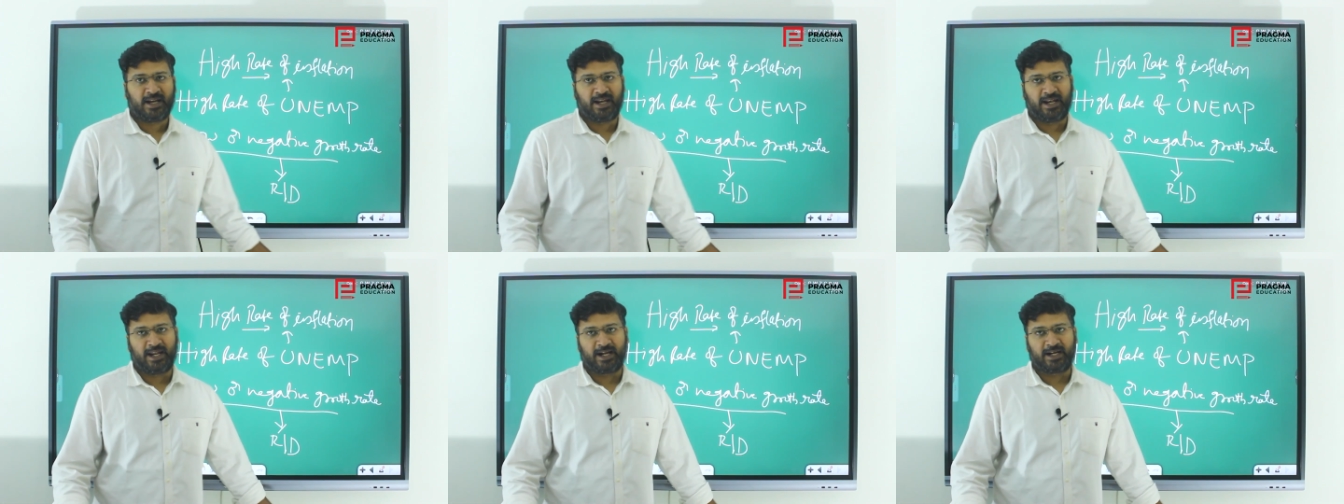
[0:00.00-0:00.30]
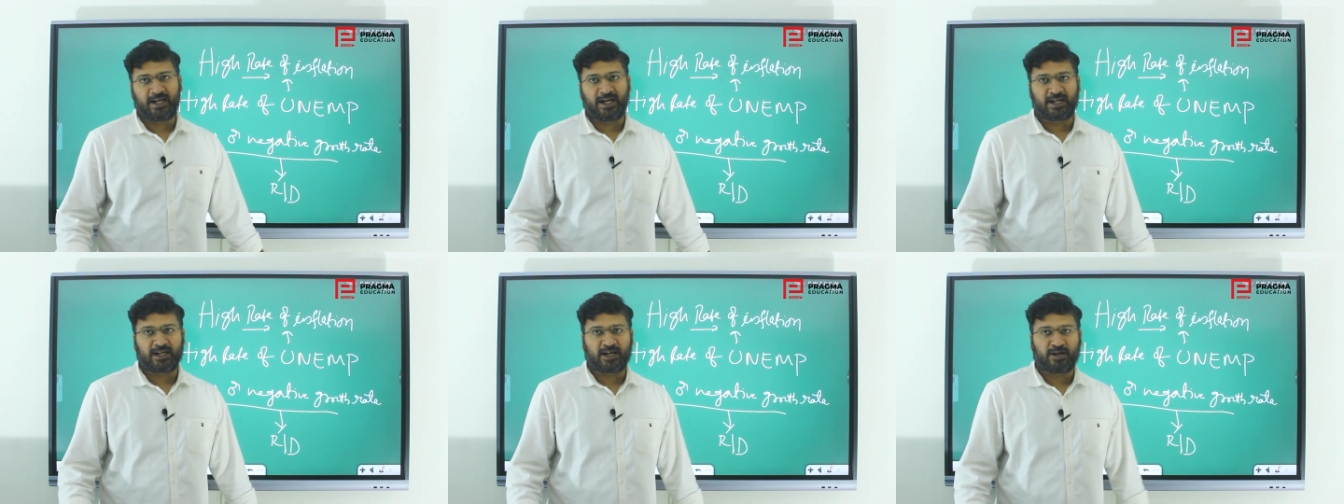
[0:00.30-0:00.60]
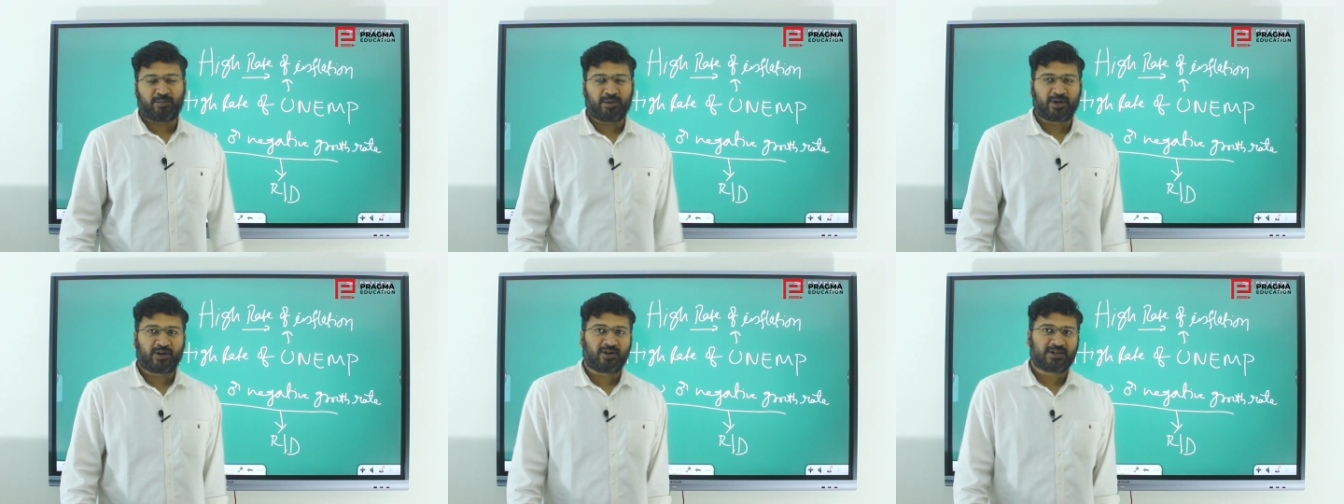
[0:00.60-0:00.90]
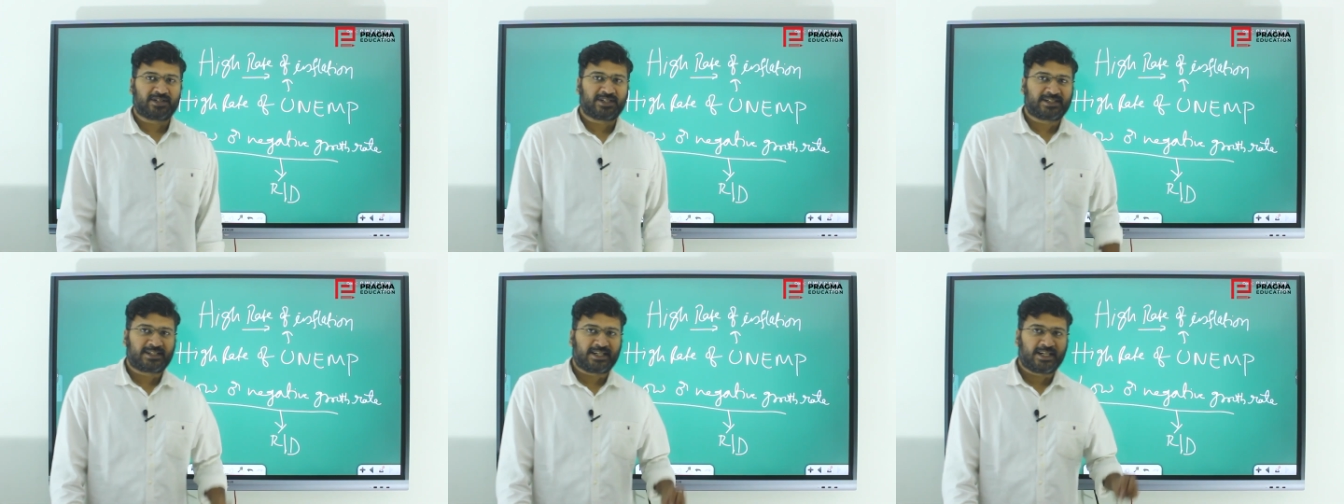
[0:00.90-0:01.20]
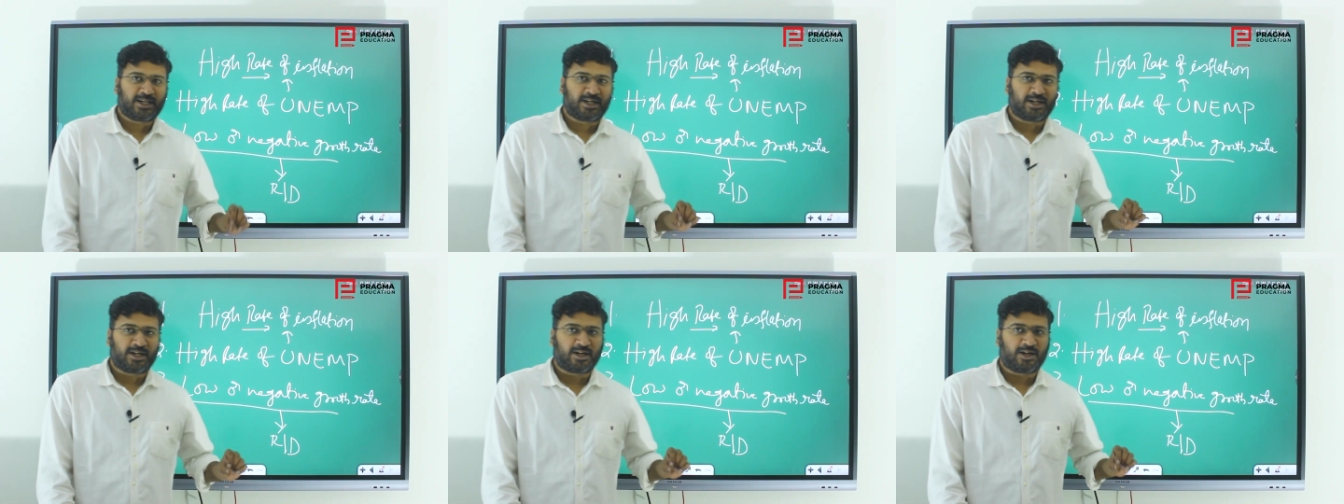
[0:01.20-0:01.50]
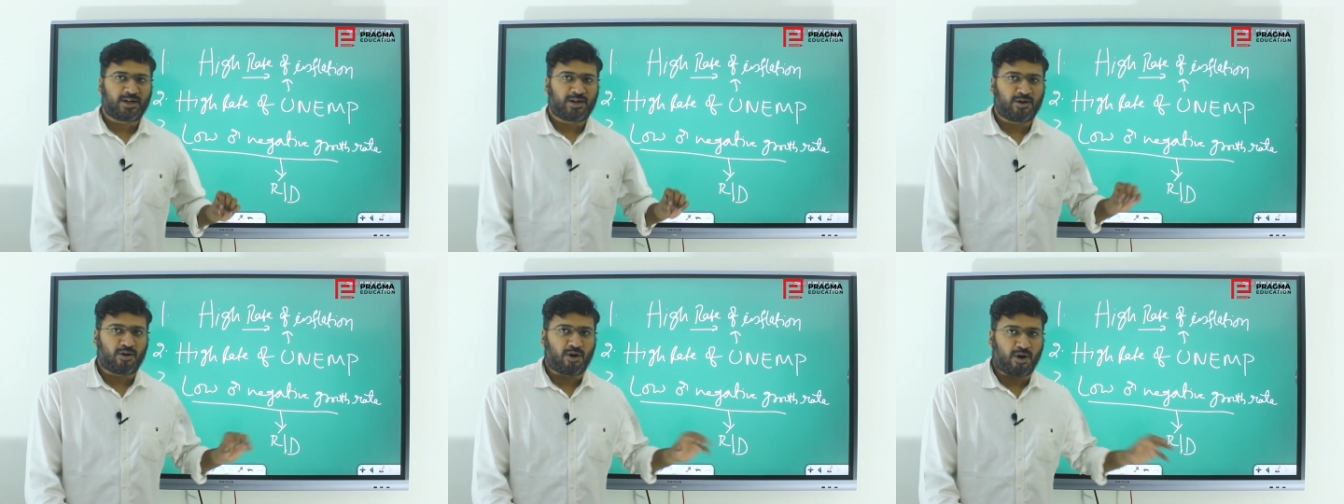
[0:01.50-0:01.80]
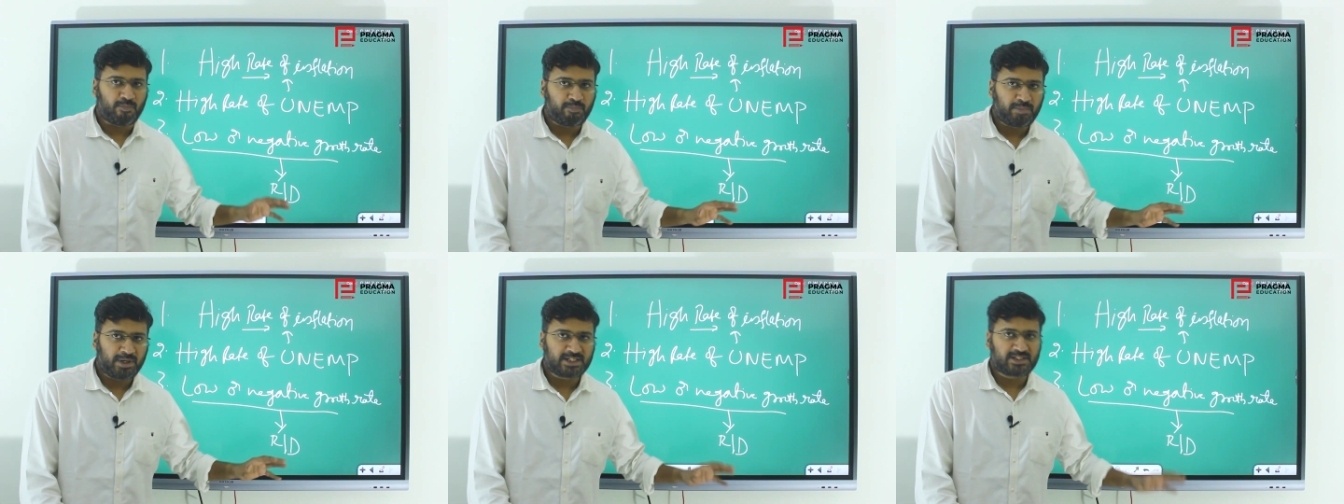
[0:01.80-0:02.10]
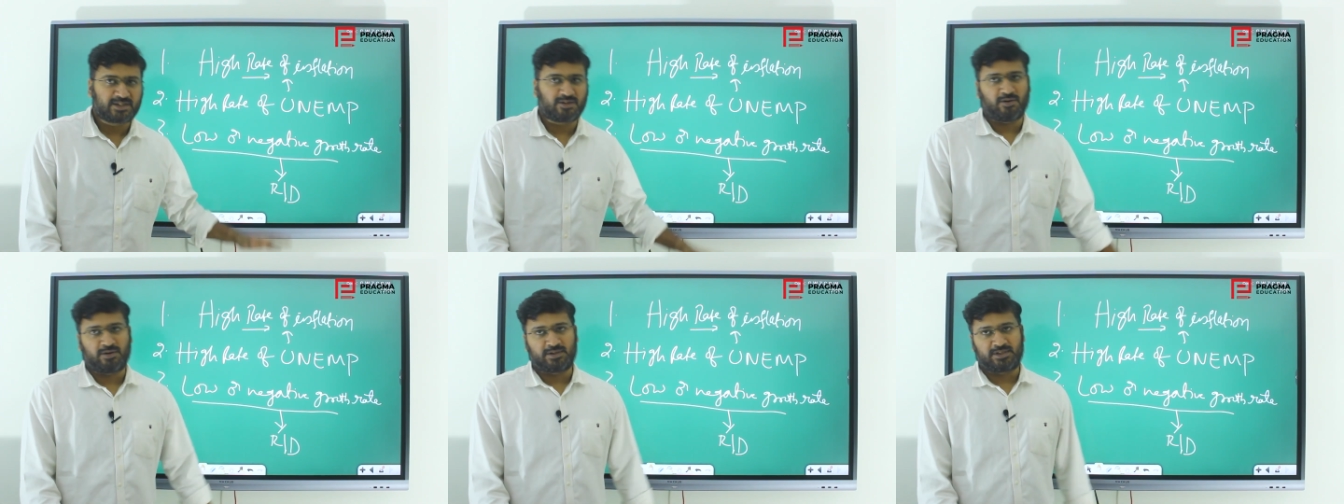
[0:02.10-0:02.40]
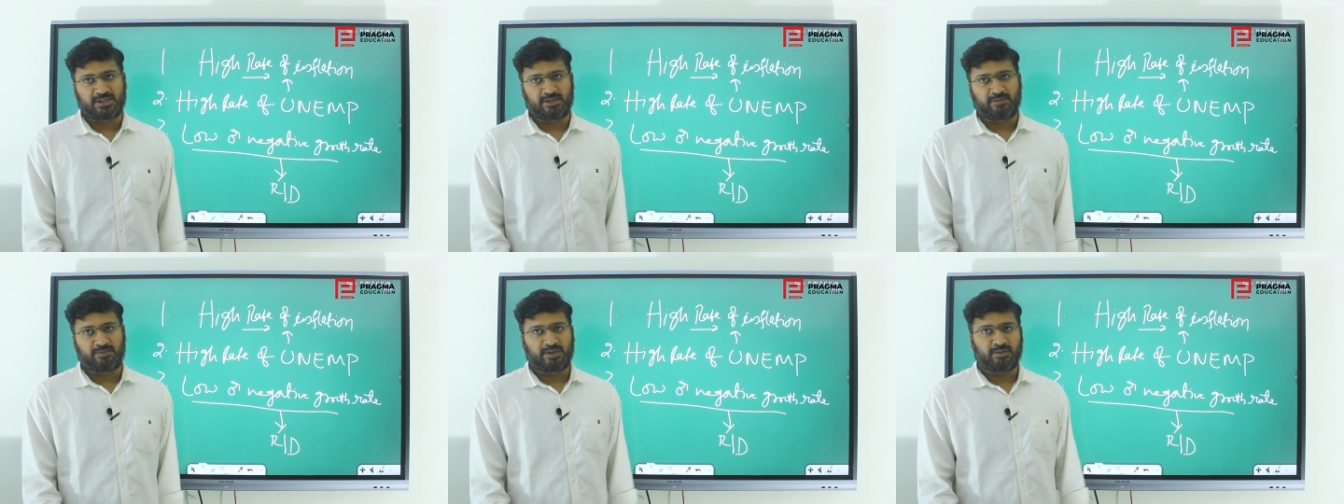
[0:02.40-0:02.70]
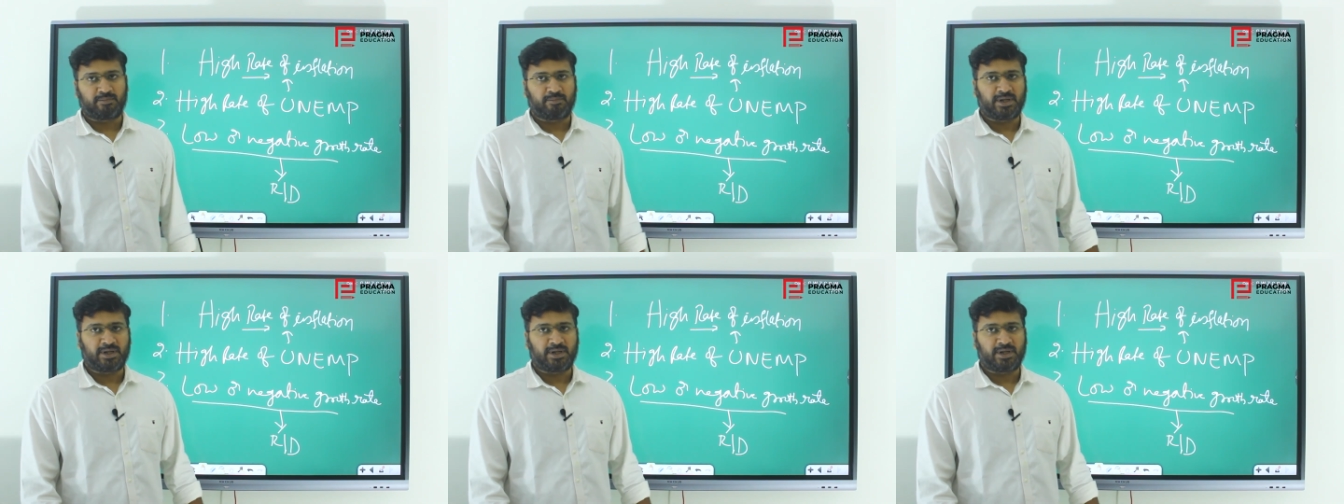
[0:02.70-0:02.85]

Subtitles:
neglected because it's a complex concept.